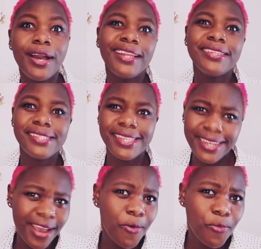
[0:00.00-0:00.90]
hard is the
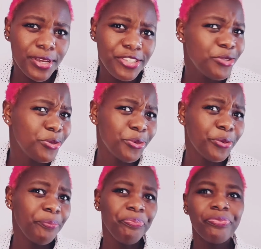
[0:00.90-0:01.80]
language, you
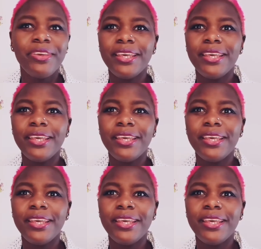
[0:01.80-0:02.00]
know.